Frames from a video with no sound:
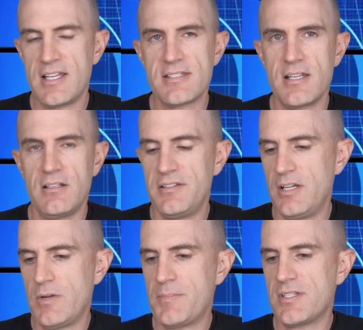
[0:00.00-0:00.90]
they sell on
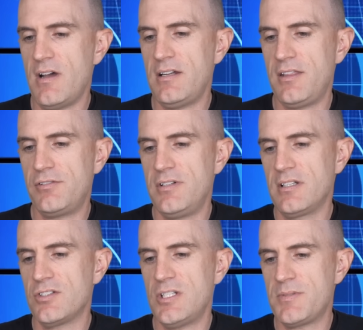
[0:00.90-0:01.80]
their website and through
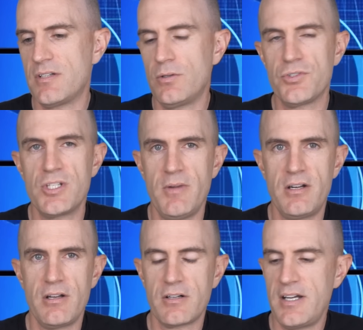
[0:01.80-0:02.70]
dealerships are all
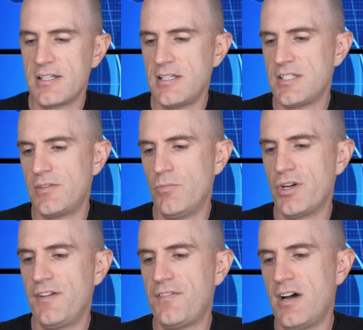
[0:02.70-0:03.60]
Shimano cranksets from
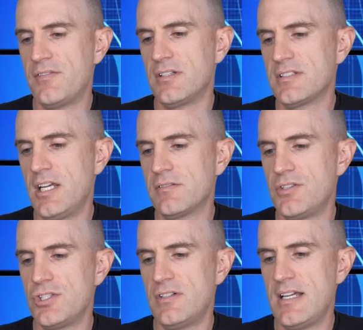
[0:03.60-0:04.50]
105
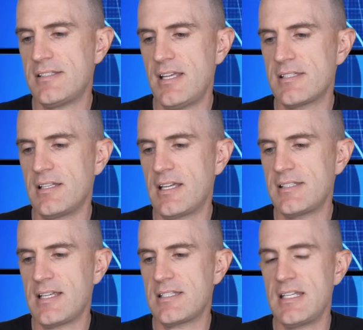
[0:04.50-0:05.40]
Ultegra Dura-Ace
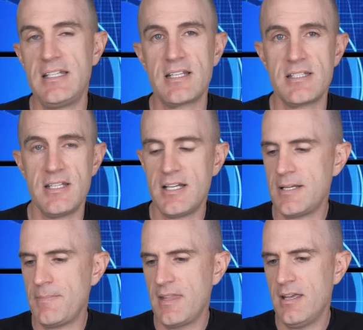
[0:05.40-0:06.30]
SLX XT and
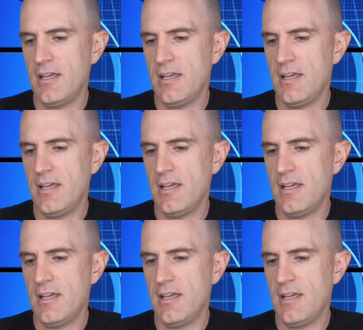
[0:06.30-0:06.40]
XTR.